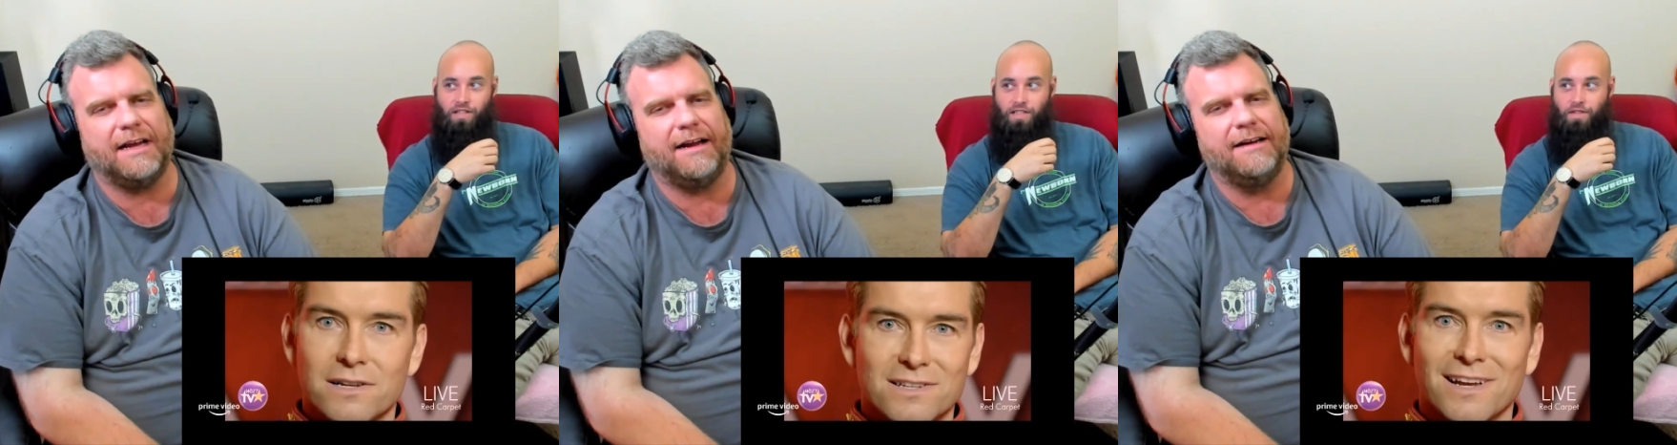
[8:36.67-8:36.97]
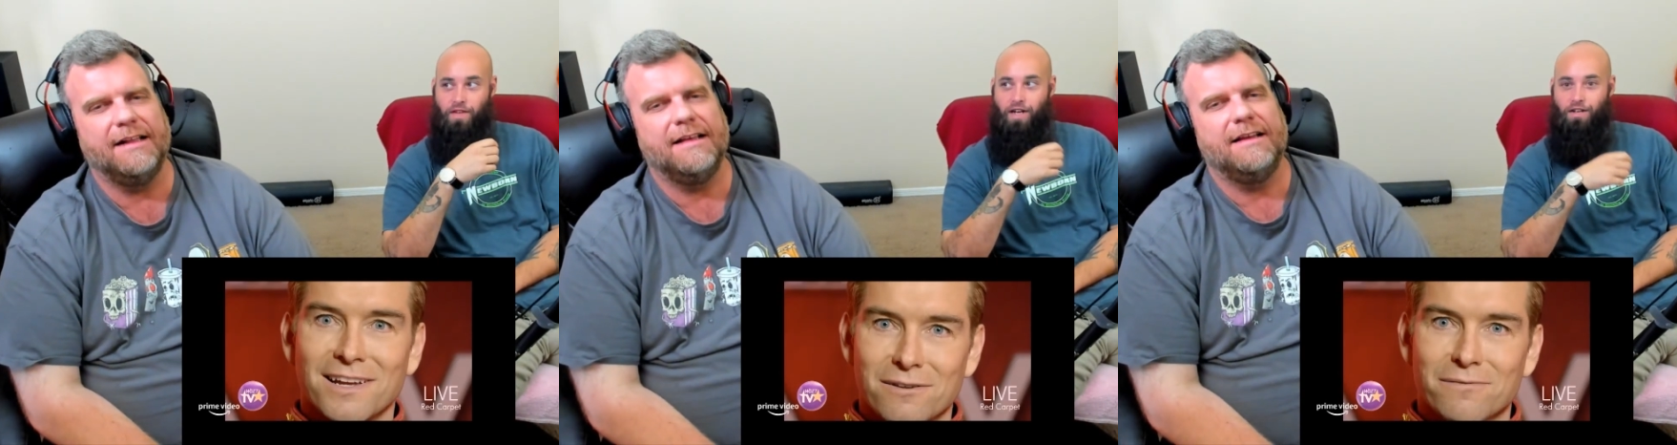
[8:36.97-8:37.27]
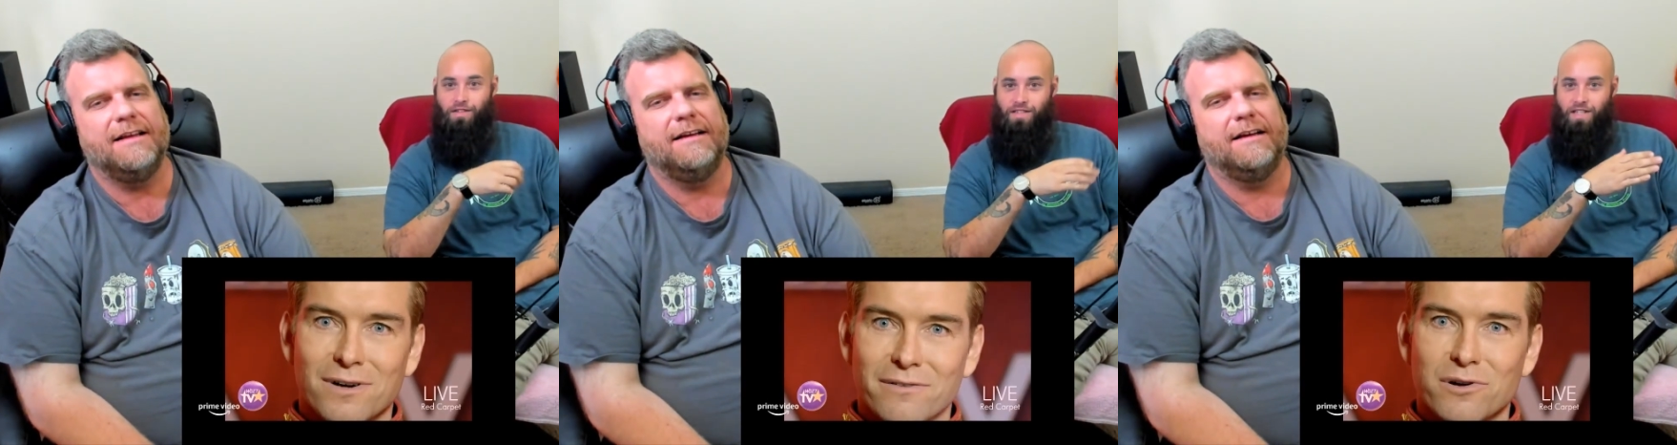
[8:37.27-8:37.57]

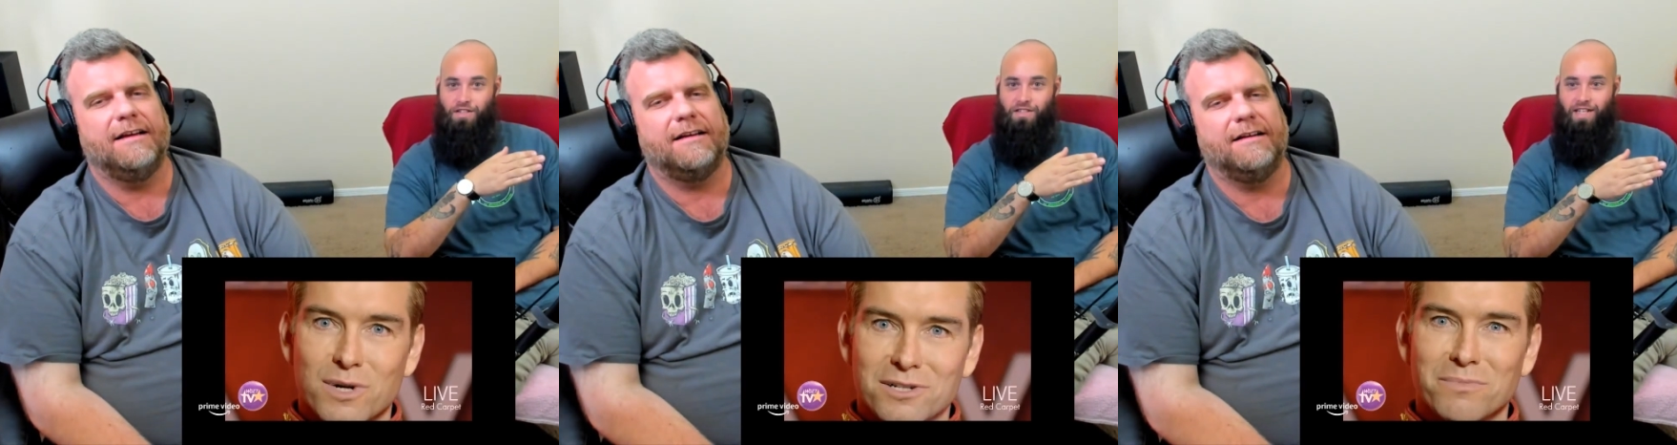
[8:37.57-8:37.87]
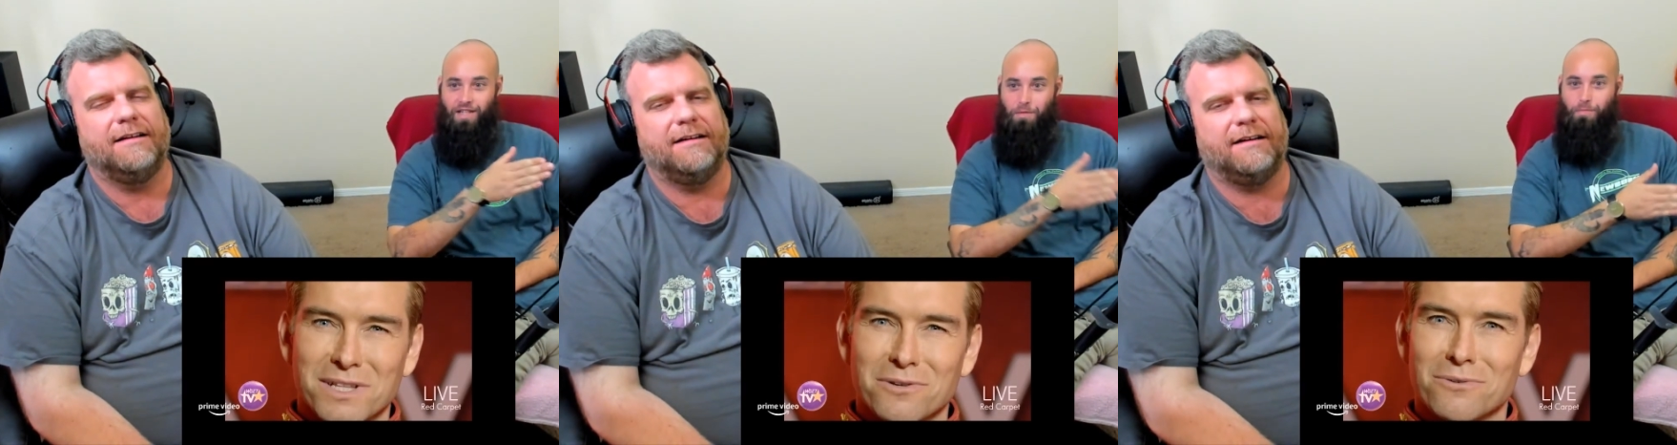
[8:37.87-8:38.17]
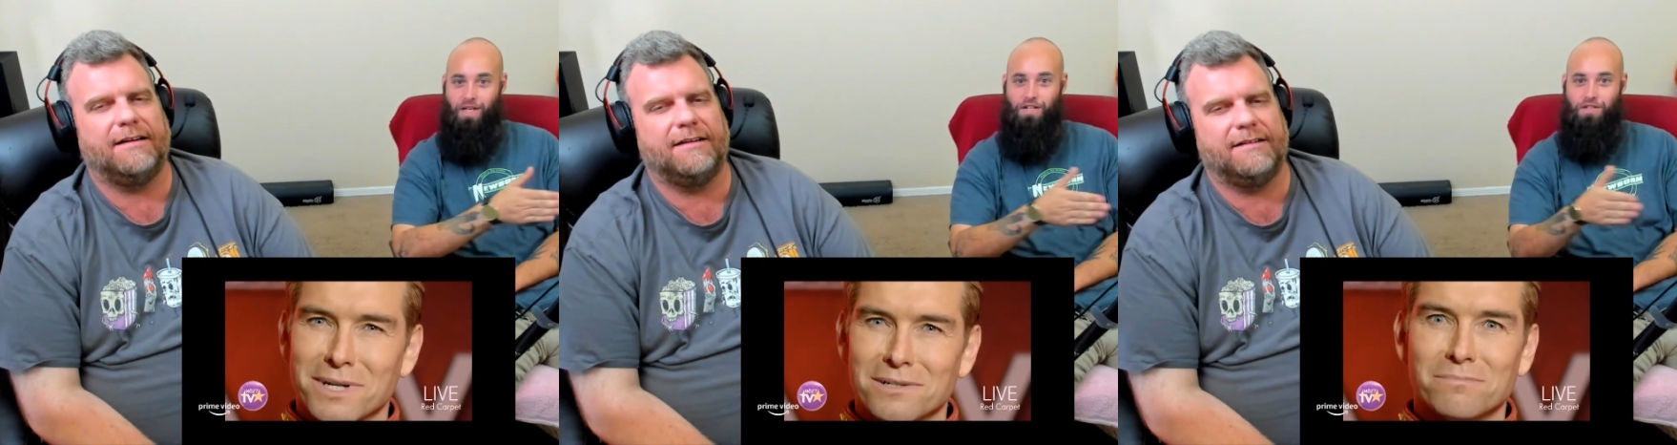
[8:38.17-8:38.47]
Speaker 1: cliffhanger instead of just like the
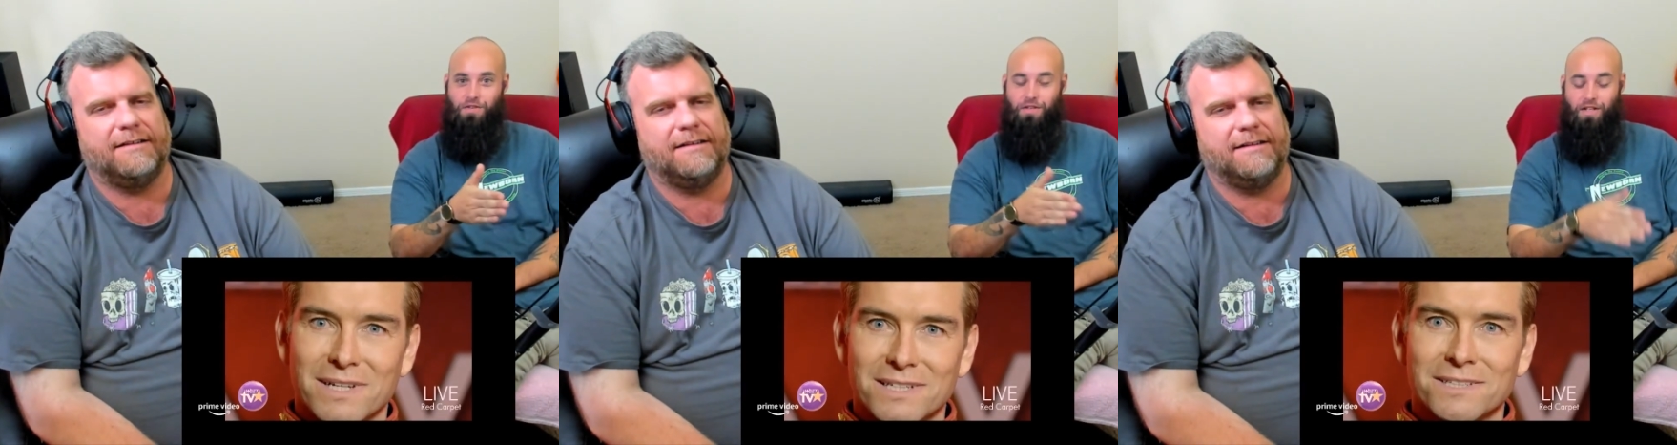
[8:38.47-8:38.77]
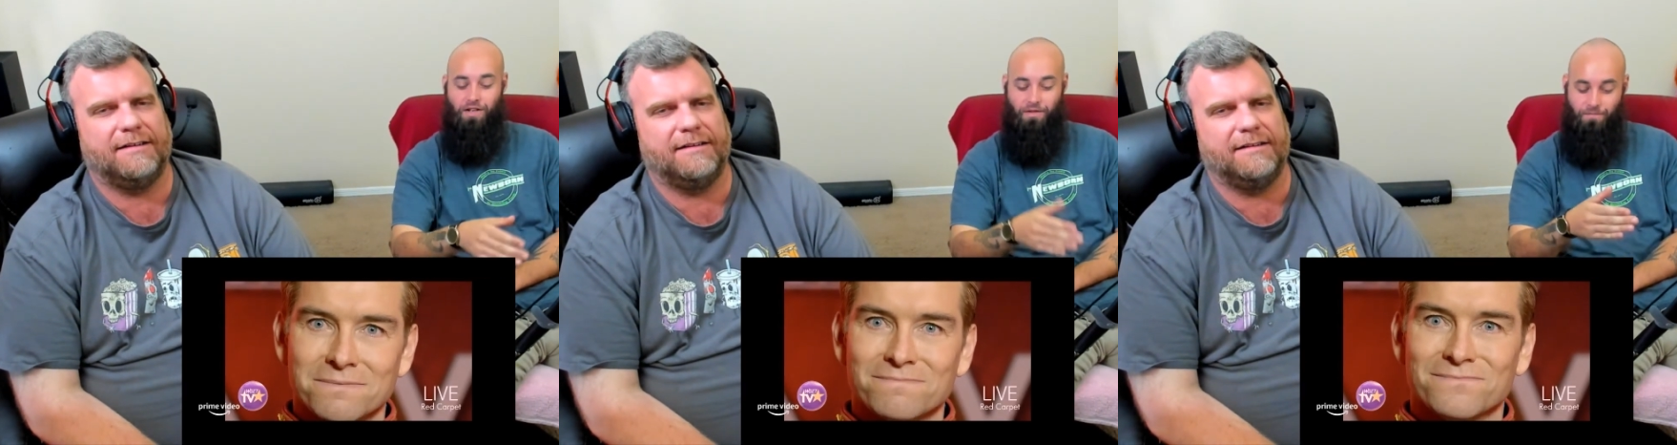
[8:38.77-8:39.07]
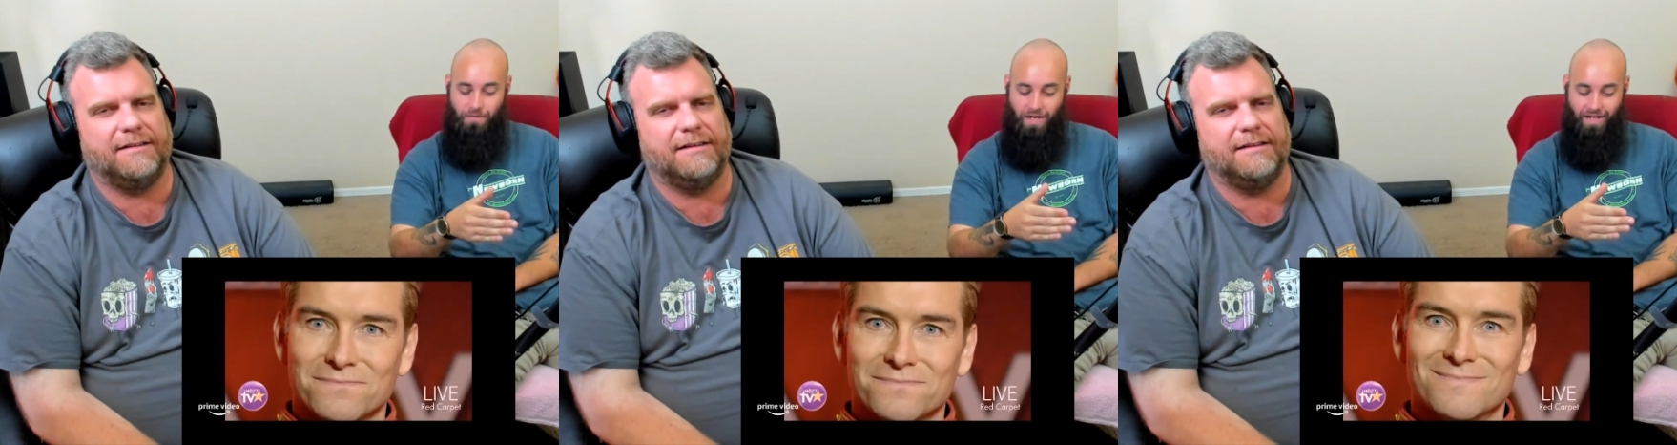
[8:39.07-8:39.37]
binge through, and then you're like,
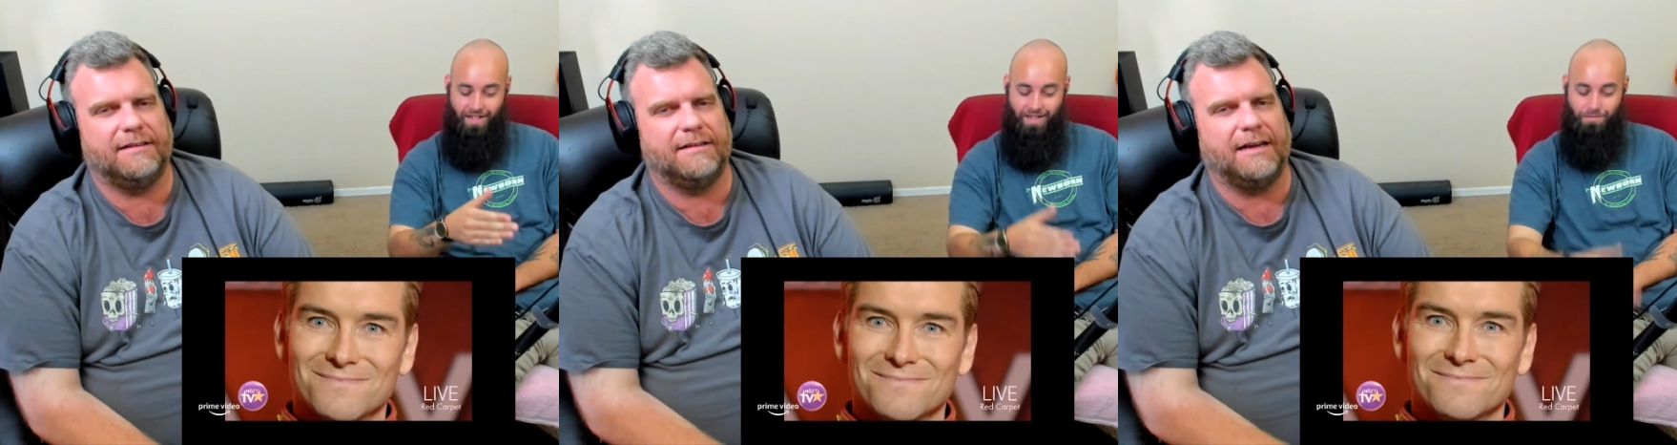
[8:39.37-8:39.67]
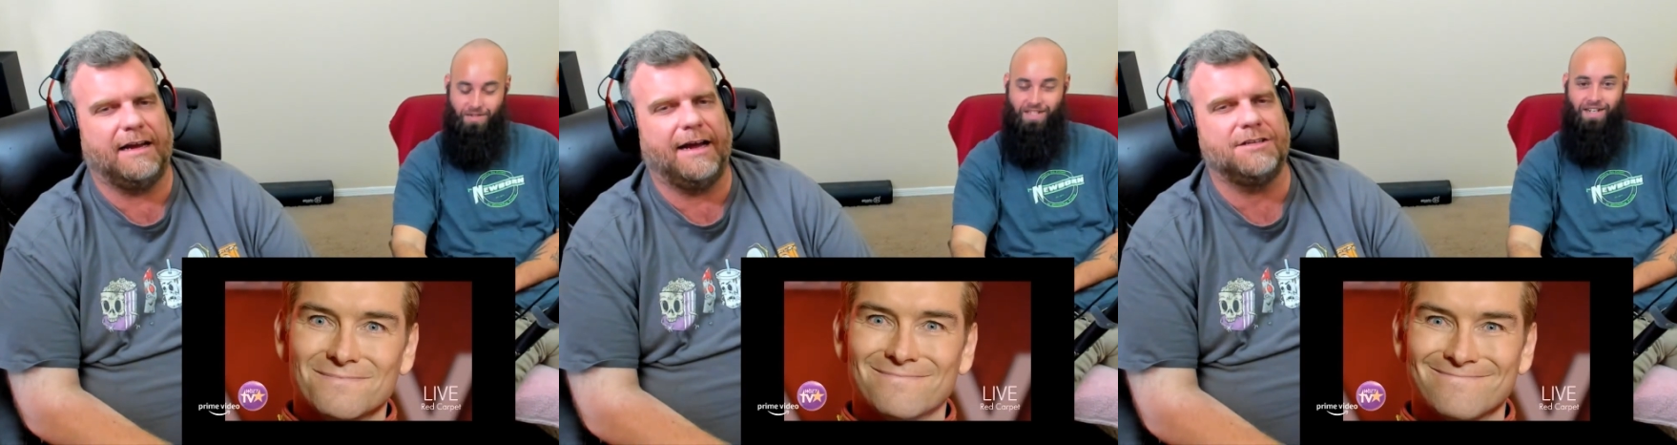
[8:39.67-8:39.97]
"Fuck." I